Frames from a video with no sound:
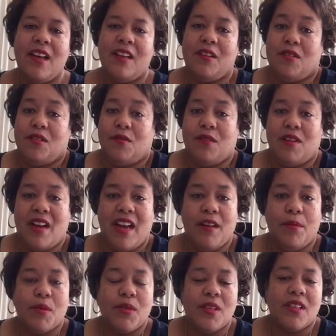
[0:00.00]

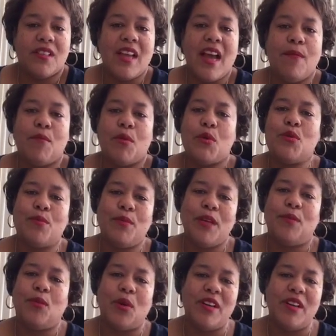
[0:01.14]
90% of the time, most people